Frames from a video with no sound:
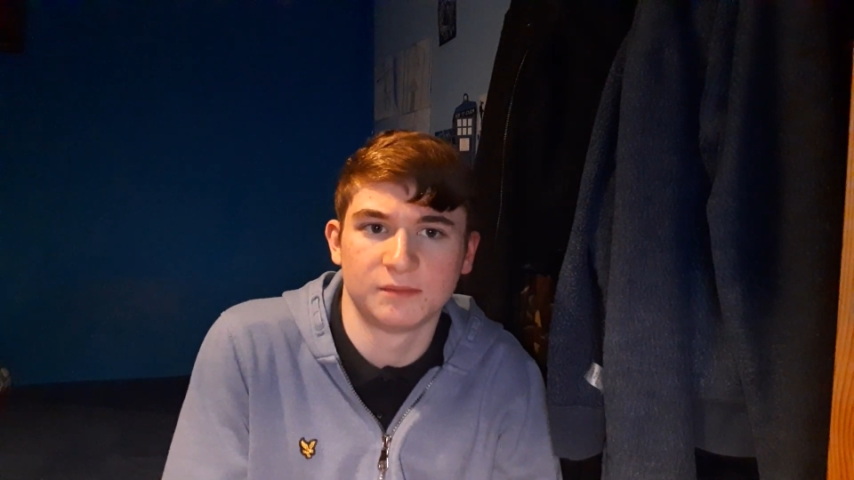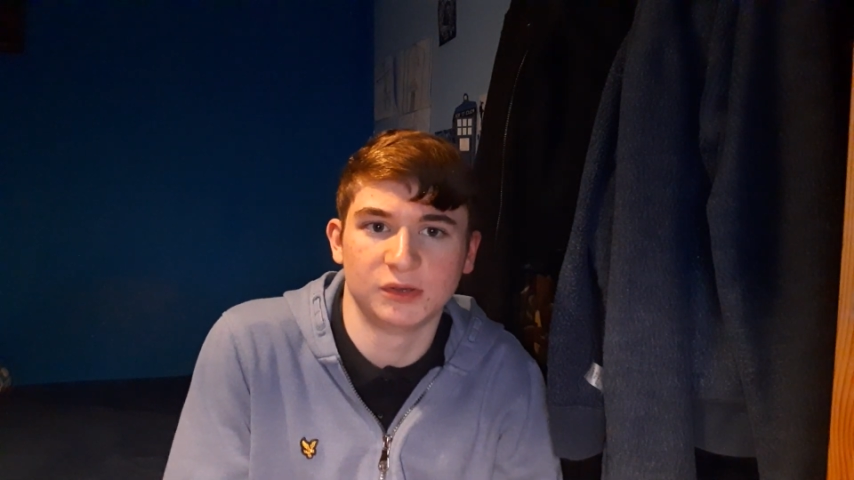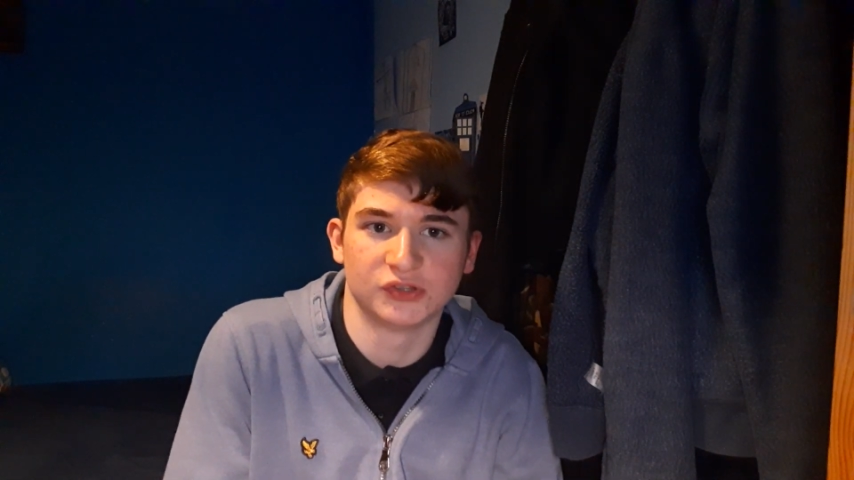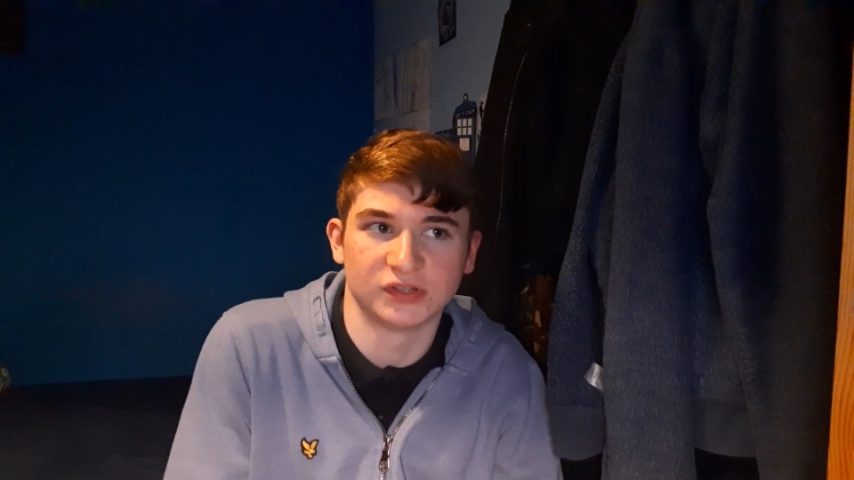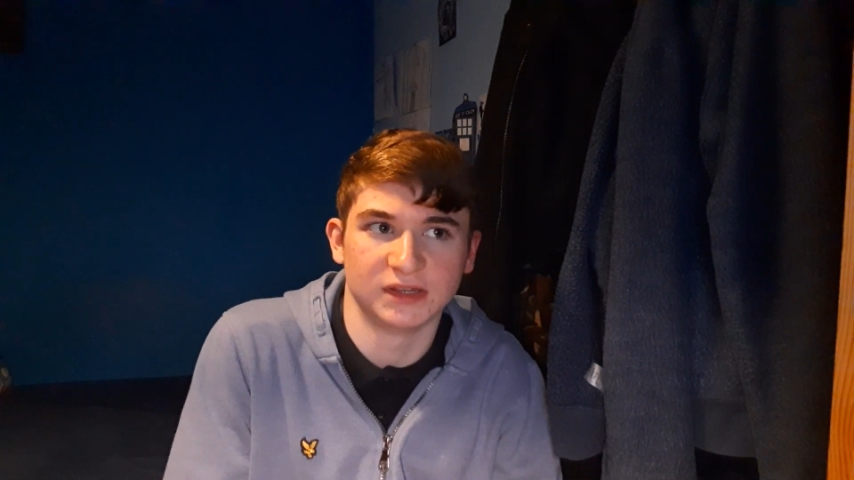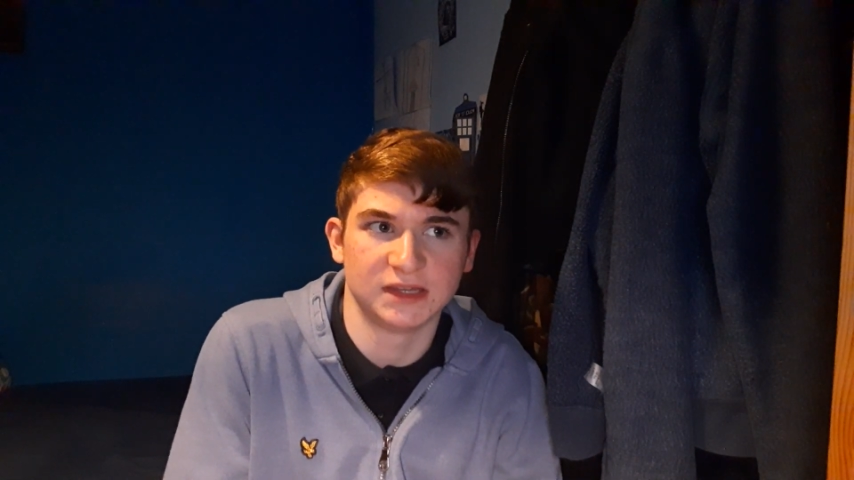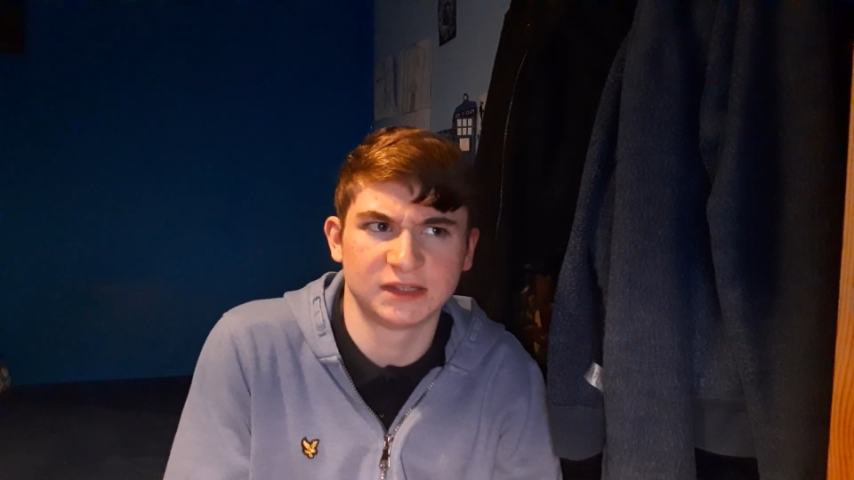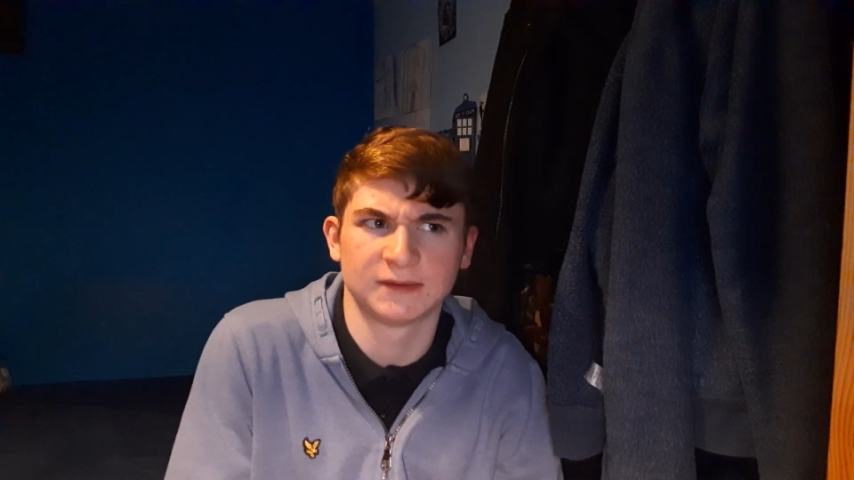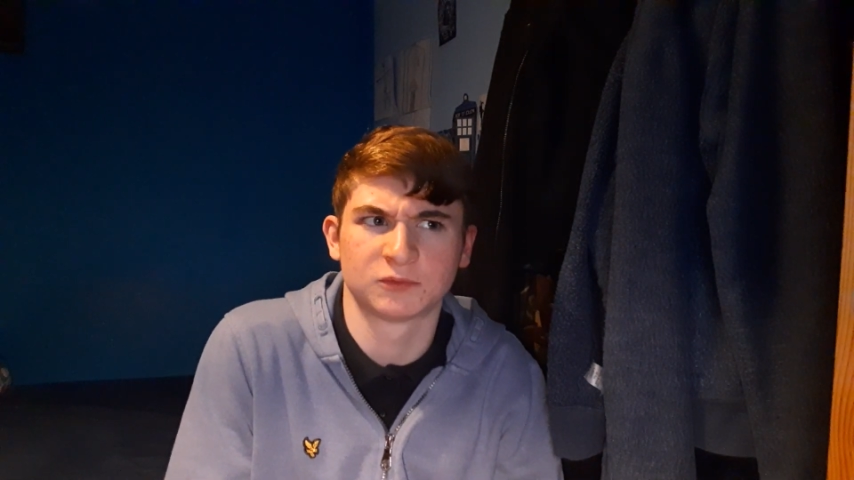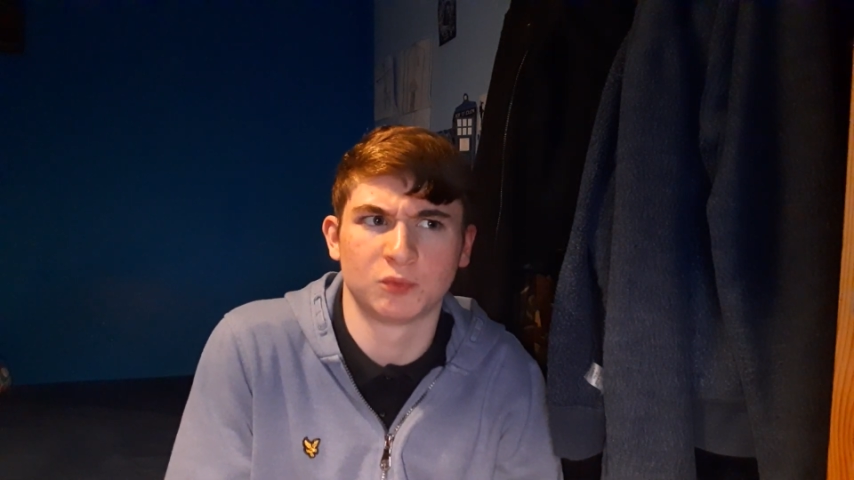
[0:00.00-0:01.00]
Personally, he
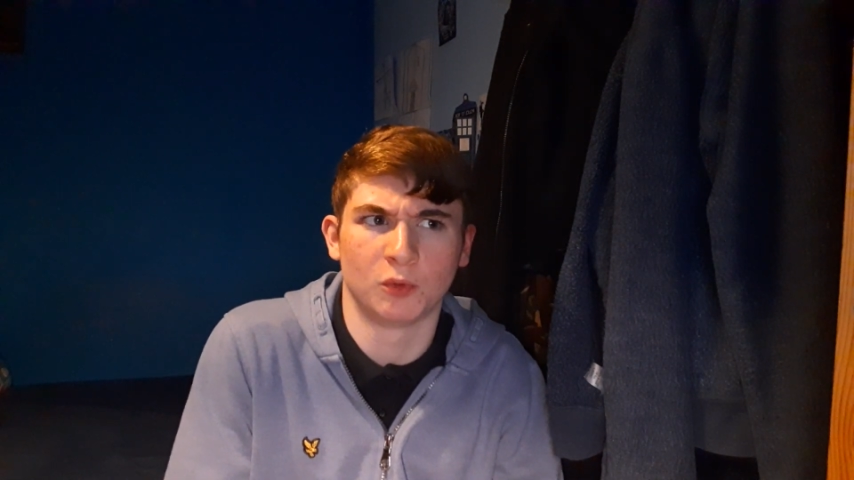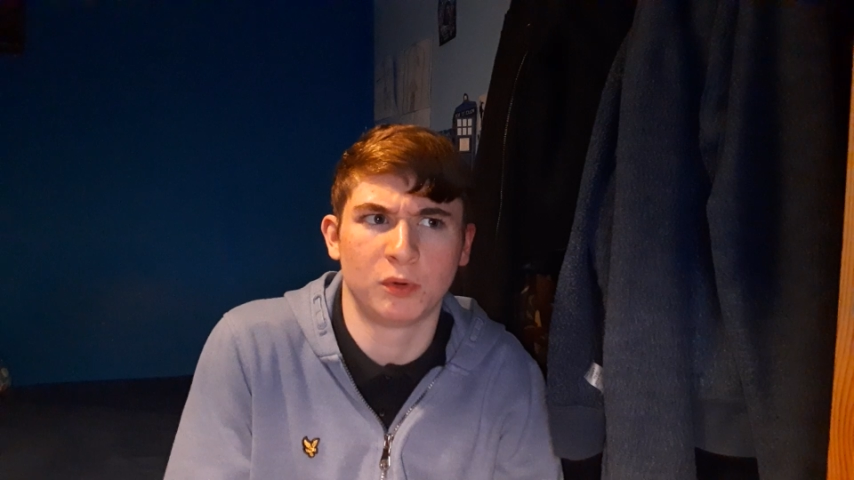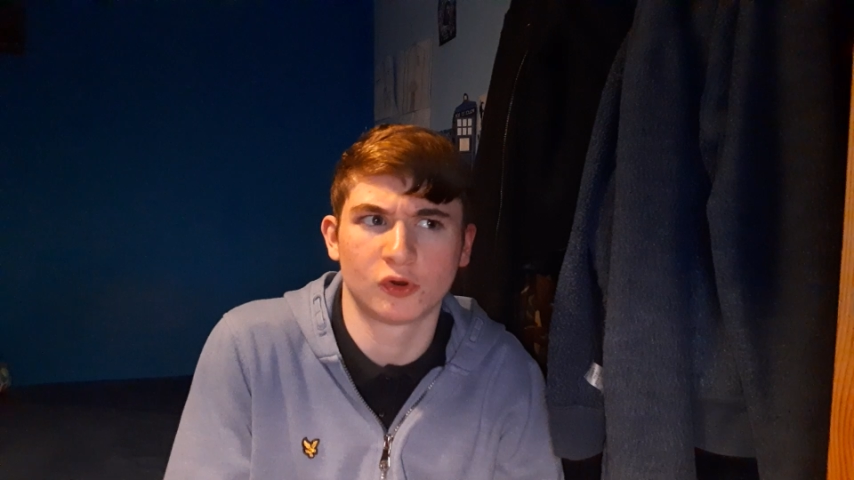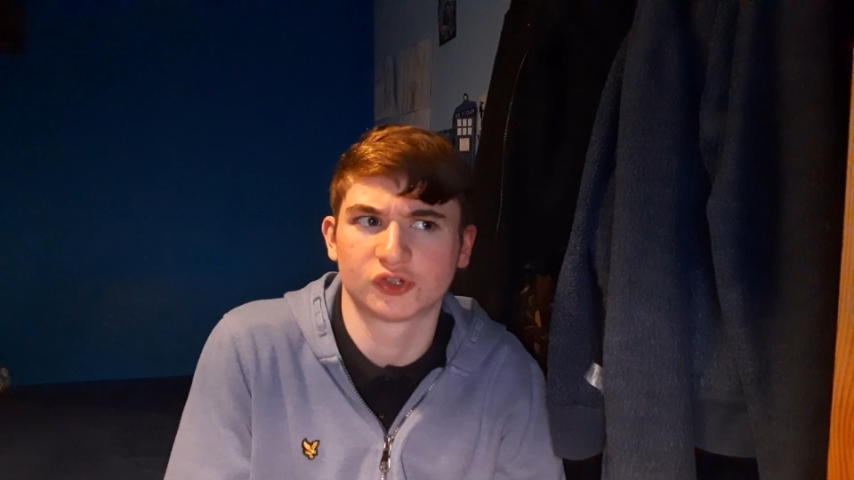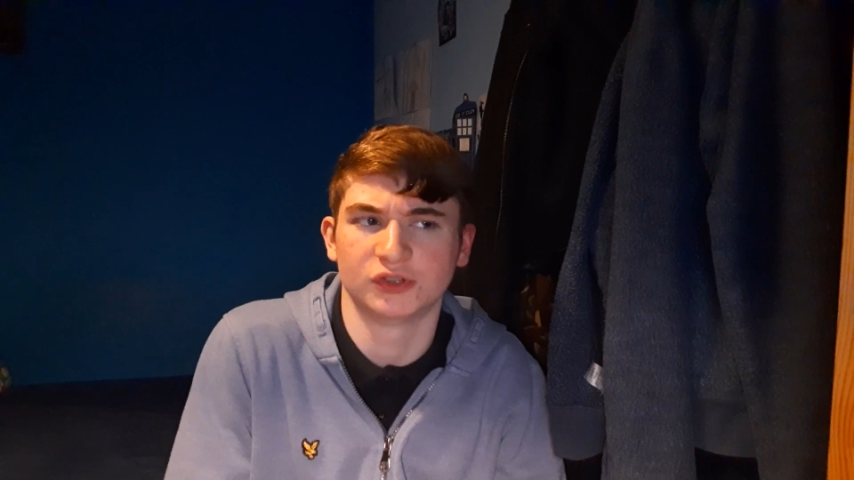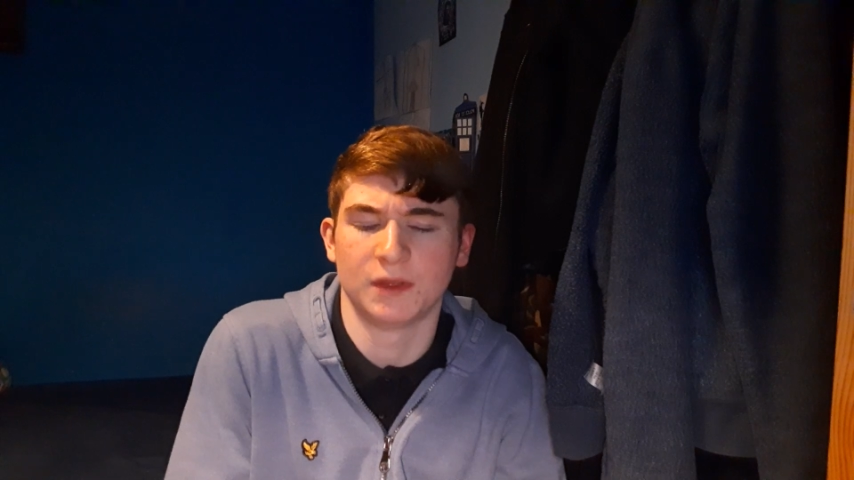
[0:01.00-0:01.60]
seems more posher